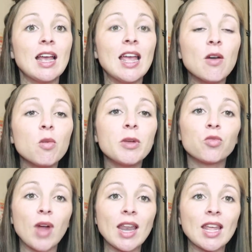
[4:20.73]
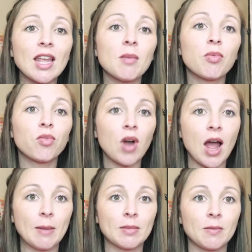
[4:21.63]
it will be ready and
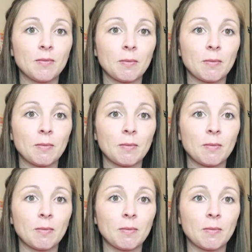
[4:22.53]
primed.